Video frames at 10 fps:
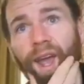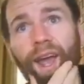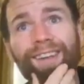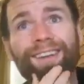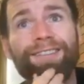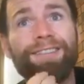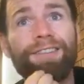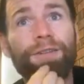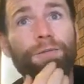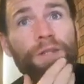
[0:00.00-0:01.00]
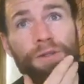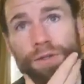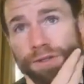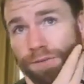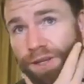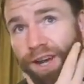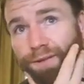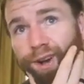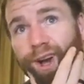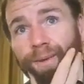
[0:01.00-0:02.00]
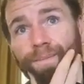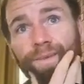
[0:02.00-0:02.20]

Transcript: Any exercise I could be doing to recover?